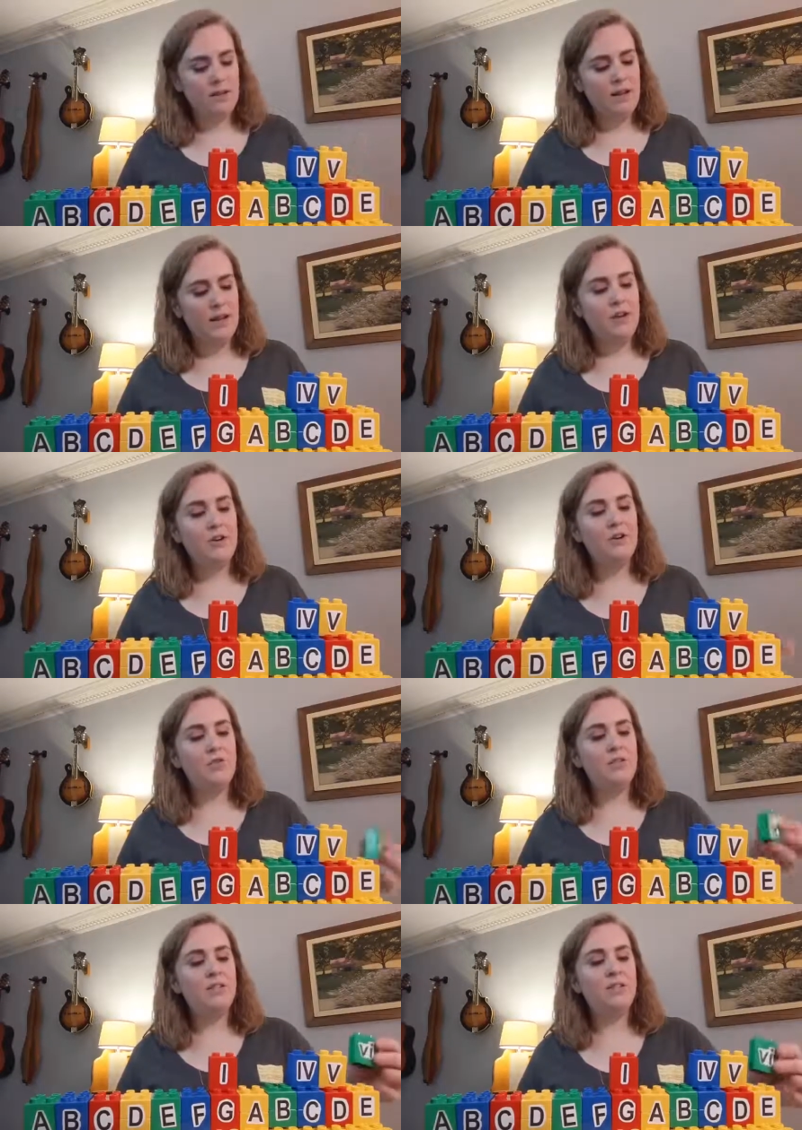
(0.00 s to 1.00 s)
And our new
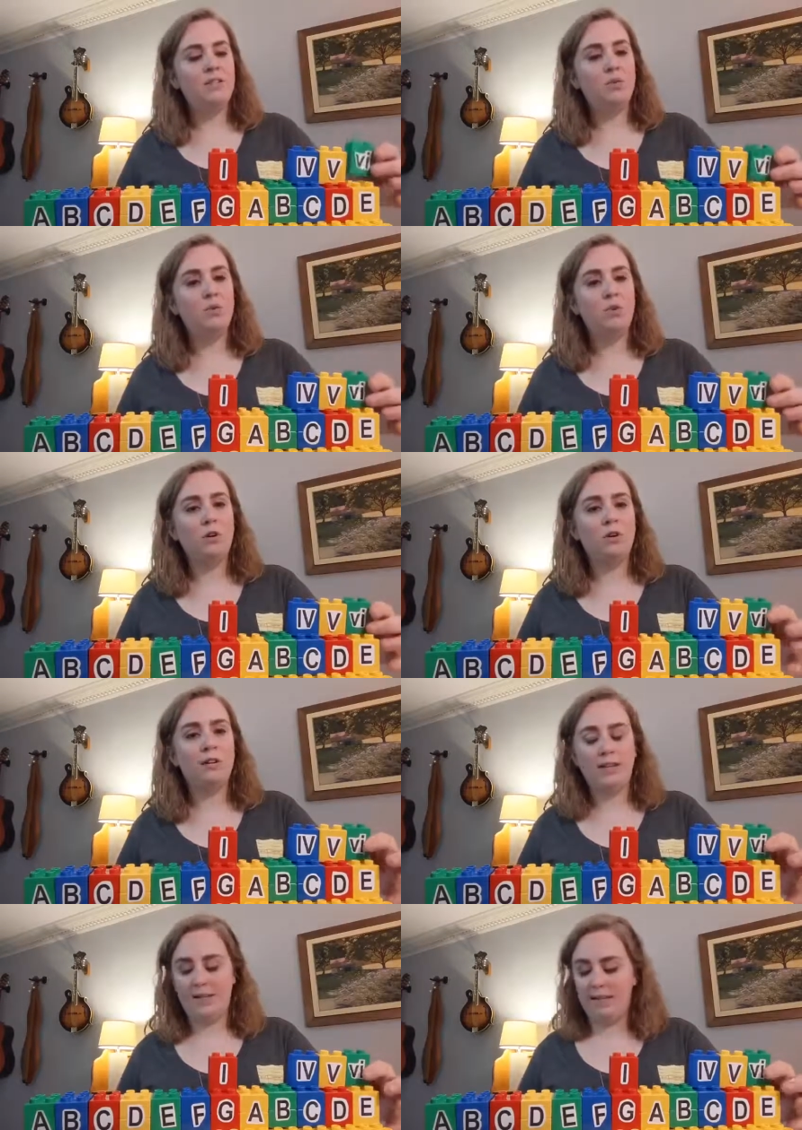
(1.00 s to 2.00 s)
sixth chord
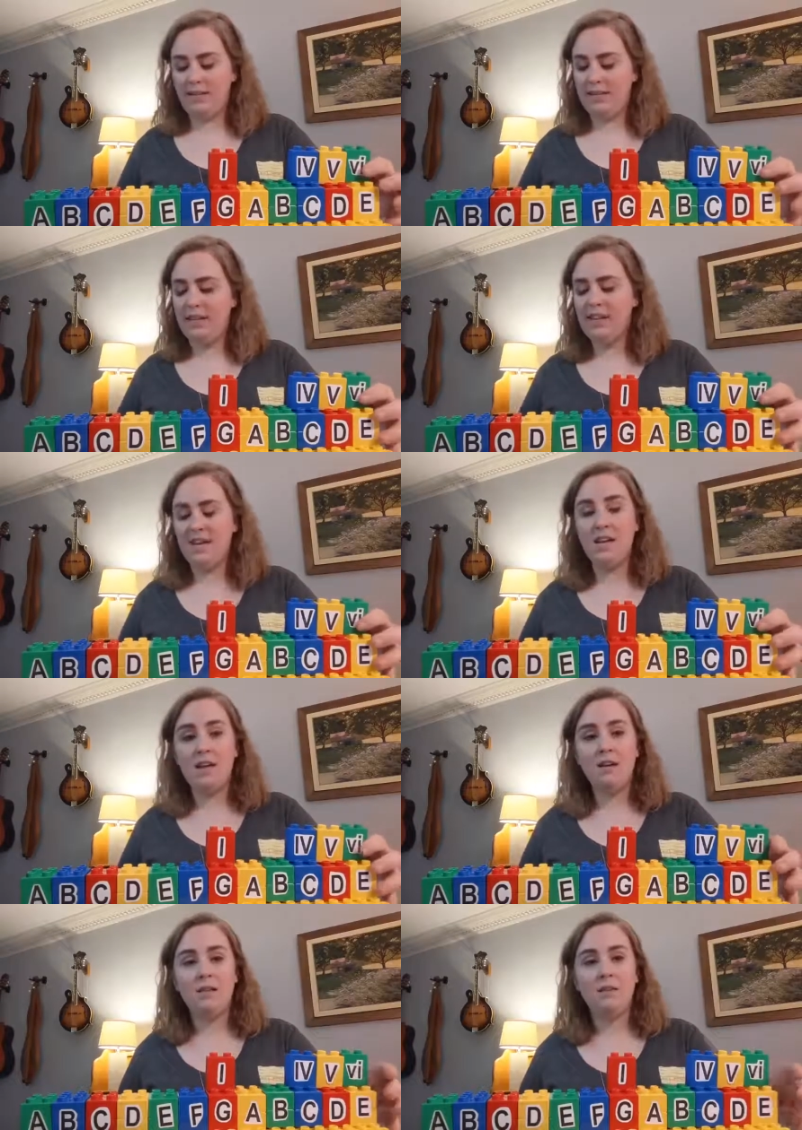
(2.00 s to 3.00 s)
is E
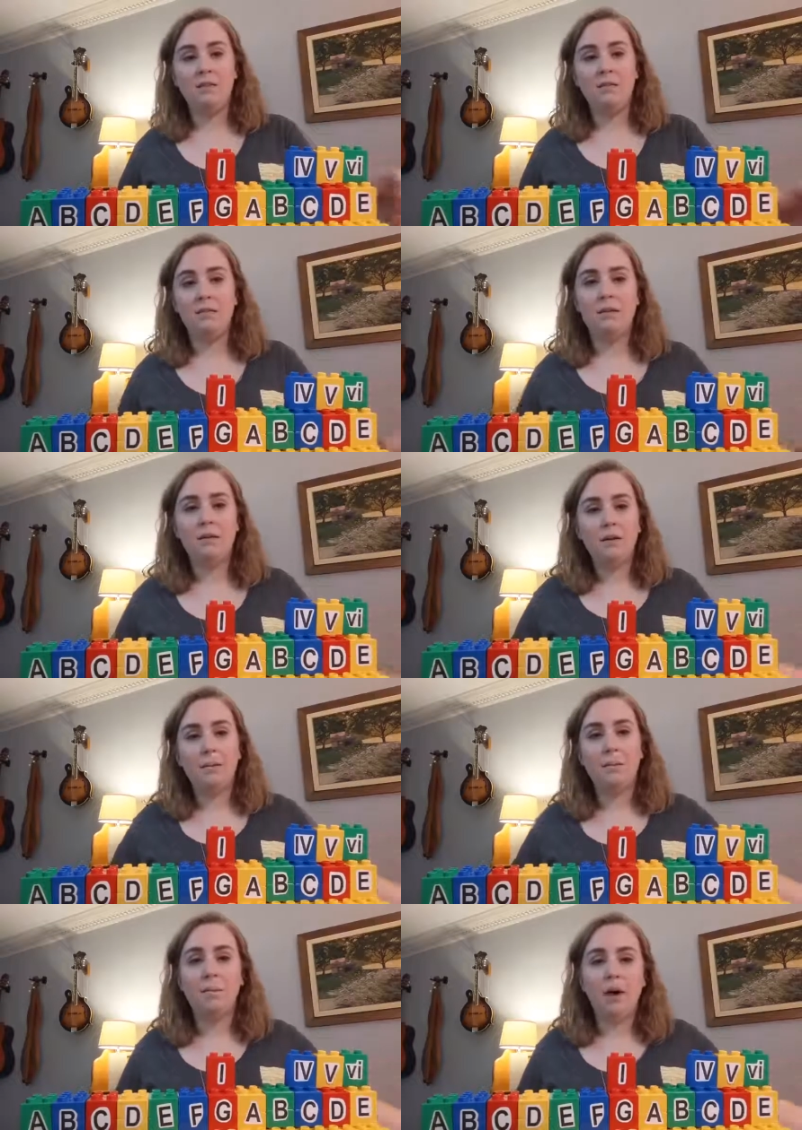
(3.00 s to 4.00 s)

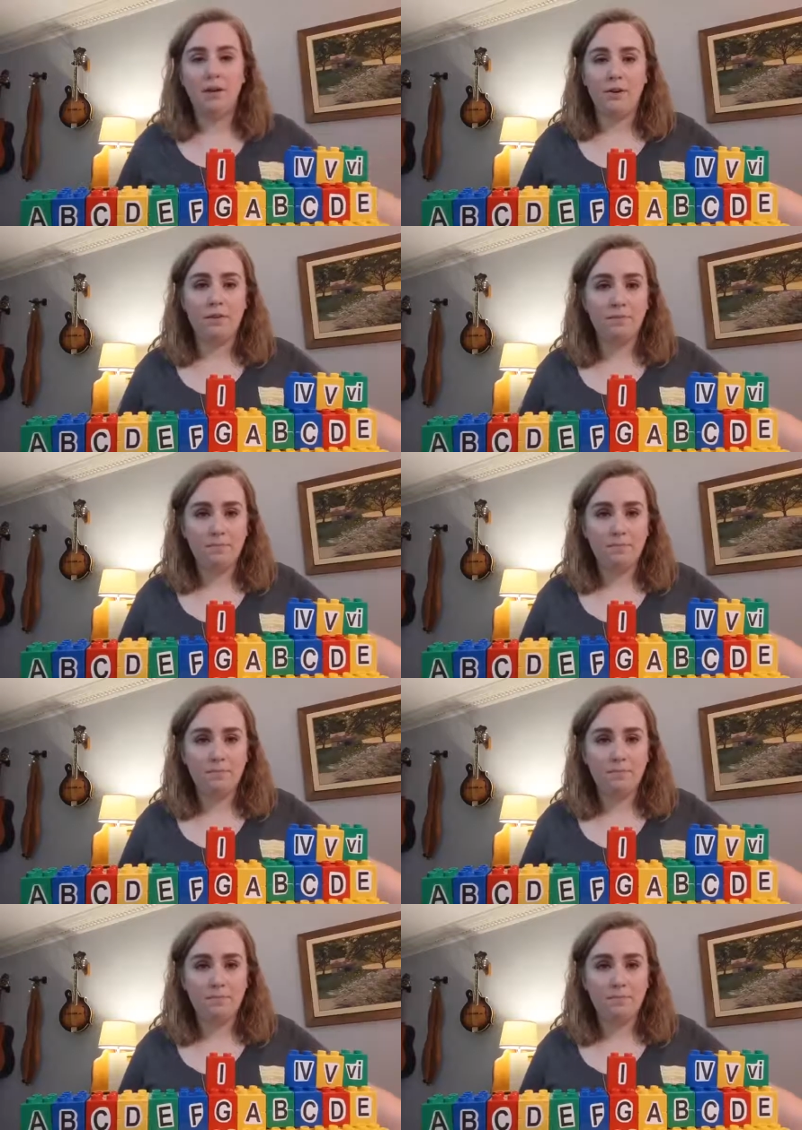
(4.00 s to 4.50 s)
minor.